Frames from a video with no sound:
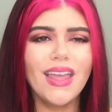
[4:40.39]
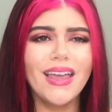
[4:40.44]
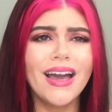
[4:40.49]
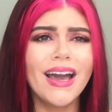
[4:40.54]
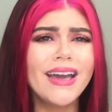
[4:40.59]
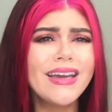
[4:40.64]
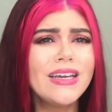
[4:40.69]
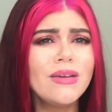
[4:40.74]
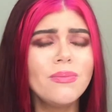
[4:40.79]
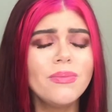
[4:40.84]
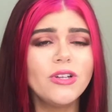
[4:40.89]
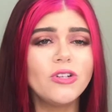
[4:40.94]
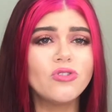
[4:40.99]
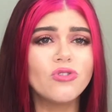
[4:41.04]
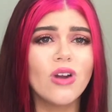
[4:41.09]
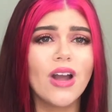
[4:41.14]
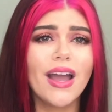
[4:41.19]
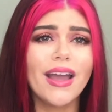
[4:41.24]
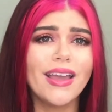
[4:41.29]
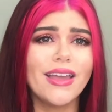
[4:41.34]
I can be
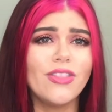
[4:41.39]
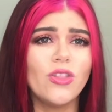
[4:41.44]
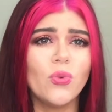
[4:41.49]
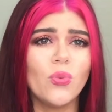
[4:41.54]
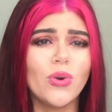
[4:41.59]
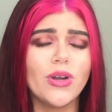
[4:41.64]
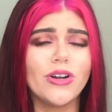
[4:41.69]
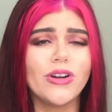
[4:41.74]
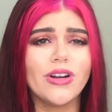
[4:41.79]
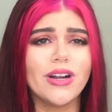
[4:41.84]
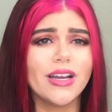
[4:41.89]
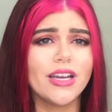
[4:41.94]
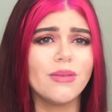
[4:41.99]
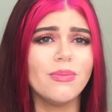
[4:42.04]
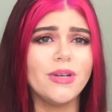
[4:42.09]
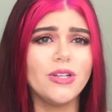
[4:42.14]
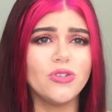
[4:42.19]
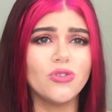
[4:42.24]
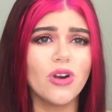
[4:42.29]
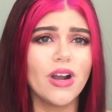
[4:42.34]
dry in the winter and I can
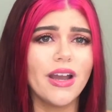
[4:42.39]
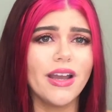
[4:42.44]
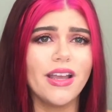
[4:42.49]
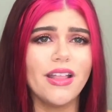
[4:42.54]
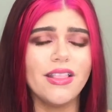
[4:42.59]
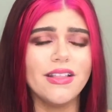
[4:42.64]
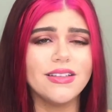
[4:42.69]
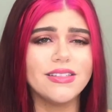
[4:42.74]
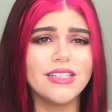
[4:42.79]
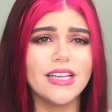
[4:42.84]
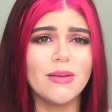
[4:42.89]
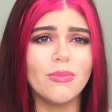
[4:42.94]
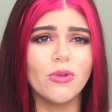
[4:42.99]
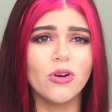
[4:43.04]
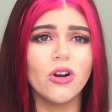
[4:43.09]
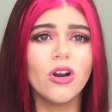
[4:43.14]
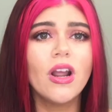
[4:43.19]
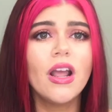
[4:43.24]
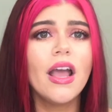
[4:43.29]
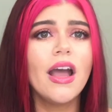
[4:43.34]
be dry in the
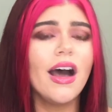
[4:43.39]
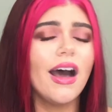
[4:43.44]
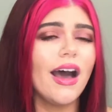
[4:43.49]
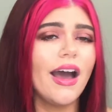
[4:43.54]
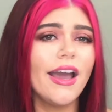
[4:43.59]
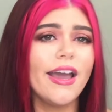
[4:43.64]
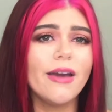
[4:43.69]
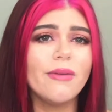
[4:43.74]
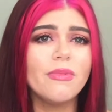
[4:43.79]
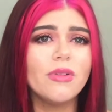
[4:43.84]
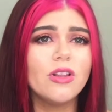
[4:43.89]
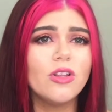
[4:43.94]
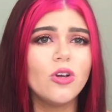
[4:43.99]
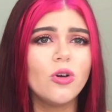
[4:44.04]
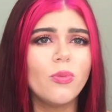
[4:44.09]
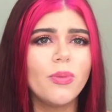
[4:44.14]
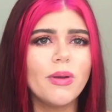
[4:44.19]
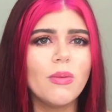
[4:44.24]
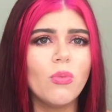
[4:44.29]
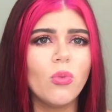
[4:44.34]
summer. I am a
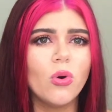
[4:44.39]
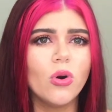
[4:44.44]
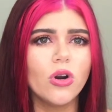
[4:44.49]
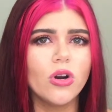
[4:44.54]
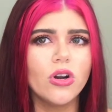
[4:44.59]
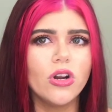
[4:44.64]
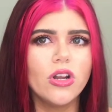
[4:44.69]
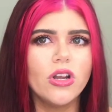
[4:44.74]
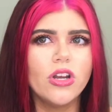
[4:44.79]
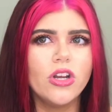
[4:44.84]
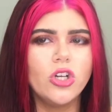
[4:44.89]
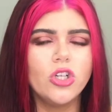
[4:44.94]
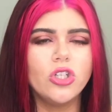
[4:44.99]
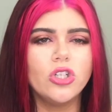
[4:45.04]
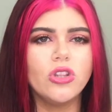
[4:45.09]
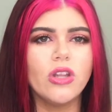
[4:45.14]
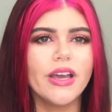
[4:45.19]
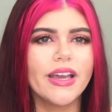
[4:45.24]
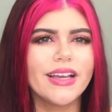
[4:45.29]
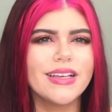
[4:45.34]
little bit more,
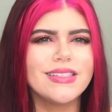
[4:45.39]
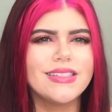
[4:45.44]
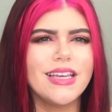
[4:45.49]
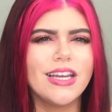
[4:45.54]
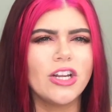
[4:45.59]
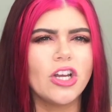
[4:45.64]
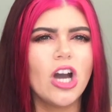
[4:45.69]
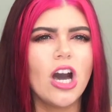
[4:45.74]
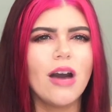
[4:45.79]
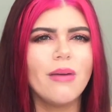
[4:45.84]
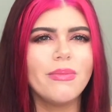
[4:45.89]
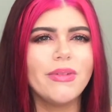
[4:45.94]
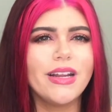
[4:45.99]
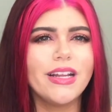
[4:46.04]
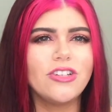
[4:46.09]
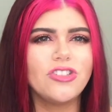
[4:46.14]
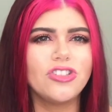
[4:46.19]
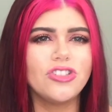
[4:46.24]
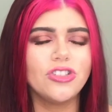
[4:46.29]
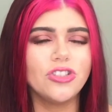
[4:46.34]
like I said,
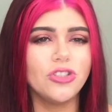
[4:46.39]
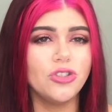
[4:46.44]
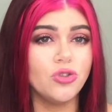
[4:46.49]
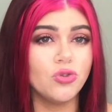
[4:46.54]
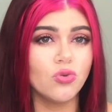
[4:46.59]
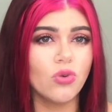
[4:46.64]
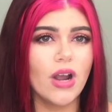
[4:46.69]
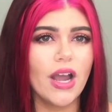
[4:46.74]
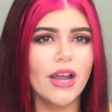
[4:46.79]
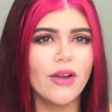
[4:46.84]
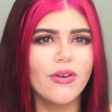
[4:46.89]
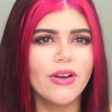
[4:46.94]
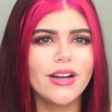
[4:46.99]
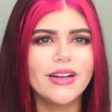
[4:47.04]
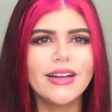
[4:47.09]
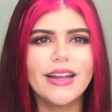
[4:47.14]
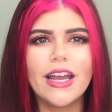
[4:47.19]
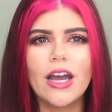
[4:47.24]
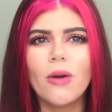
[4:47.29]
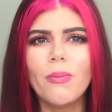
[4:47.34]
combination to dry right
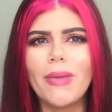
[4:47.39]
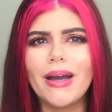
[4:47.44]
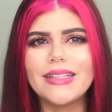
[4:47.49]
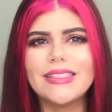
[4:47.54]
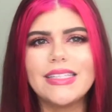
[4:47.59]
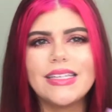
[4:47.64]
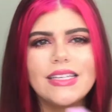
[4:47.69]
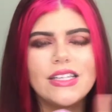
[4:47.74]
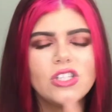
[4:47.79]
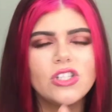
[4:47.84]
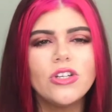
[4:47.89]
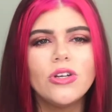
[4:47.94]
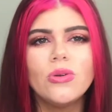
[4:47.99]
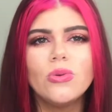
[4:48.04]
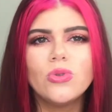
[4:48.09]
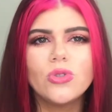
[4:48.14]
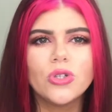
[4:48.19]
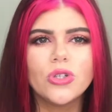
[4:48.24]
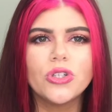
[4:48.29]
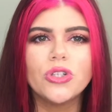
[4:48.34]
now. My
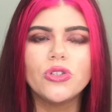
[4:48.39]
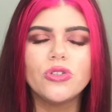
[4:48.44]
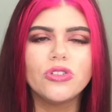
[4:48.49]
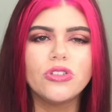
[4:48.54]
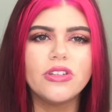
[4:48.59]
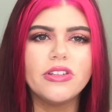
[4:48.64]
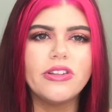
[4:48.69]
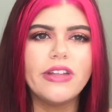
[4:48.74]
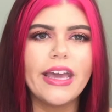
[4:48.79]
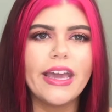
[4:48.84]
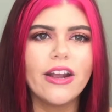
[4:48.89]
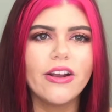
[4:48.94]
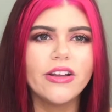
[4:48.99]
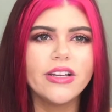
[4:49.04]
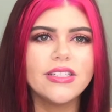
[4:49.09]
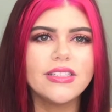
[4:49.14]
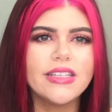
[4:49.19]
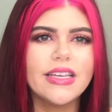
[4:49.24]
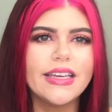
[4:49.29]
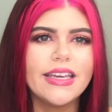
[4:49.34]
T-zones are usually the
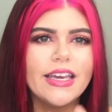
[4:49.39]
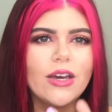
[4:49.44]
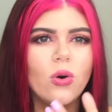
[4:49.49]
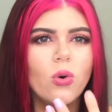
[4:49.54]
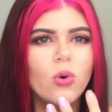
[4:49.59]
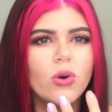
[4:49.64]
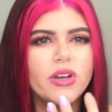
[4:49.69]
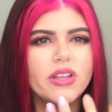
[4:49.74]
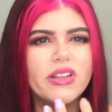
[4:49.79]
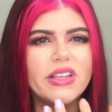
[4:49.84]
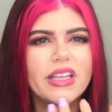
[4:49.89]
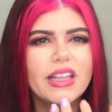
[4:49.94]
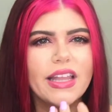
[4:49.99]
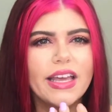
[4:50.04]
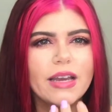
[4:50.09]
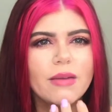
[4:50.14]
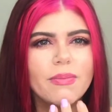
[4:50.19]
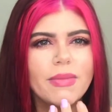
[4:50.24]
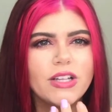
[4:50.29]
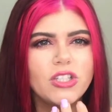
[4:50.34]
areas that get oily,
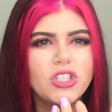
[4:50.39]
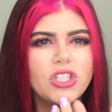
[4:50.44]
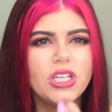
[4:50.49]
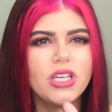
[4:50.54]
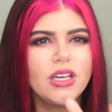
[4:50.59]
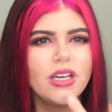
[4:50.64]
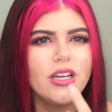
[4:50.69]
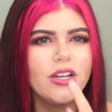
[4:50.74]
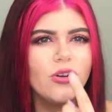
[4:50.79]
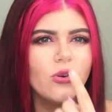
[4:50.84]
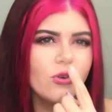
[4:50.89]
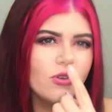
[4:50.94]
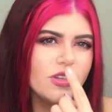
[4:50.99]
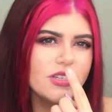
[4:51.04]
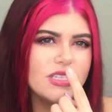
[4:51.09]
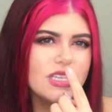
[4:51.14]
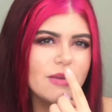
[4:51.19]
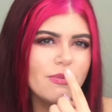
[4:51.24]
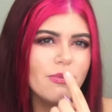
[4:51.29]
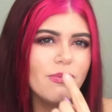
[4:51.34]
like my chin or the
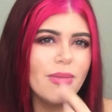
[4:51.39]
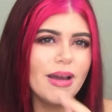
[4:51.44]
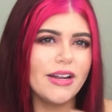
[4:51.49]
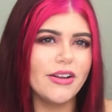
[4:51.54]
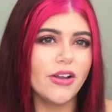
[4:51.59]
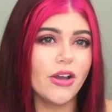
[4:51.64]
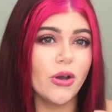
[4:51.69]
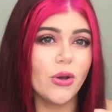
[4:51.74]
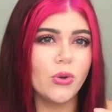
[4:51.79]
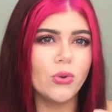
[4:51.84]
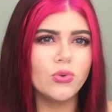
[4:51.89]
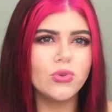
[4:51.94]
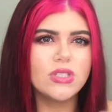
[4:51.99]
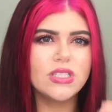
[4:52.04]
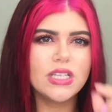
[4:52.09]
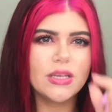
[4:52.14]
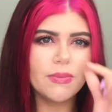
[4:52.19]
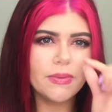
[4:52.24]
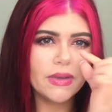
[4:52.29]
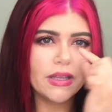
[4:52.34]
tip of my nose
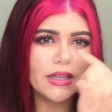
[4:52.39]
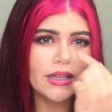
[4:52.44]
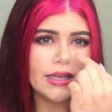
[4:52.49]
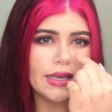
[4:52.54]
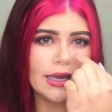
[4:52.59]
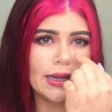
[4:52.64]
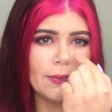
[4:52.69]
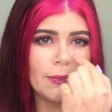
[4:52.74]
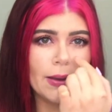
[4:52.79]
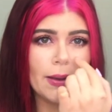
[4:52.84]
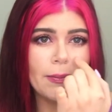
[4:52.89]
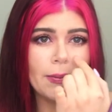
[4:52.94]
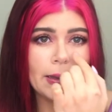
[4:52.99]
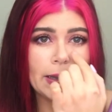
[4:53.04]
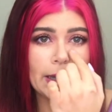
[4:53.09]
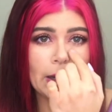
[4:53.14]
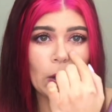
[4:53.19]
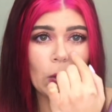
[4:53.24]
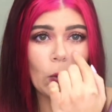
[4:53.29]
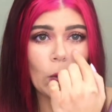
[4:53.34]
typically, and maybe
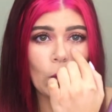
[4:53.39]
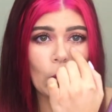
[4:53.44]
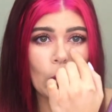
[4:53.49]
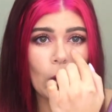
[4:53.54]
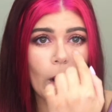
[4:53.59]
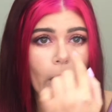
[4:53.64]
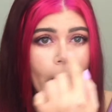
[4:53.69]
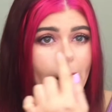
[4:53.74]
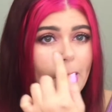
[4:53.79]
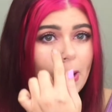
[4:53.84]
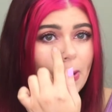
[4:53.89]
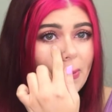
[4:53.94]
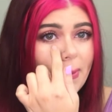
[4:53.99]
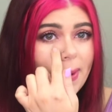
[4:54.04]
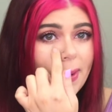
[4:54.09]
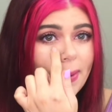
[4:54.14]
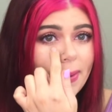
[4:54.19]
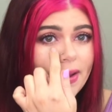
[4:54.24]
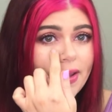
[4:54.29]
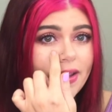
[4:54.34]
like right
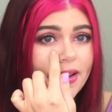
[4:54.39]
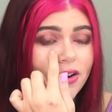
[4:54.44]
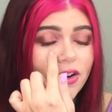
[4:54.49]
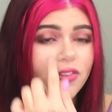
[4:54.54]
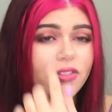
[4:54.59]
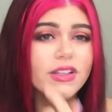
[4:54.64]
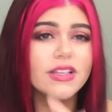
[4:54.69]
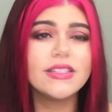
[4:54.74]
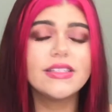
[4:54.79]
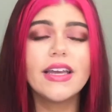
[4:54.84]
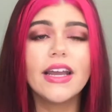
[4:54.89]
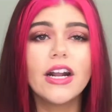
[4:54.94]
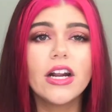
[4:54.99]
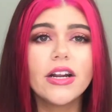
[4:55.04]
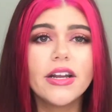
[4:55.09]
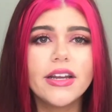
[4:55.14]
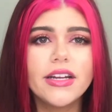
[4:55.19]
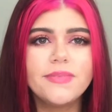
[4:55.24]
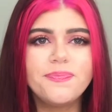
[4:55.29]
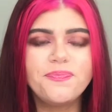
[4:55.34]
around here in this
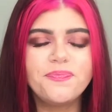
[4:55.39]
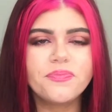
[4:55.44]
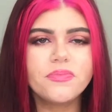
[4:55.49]
area.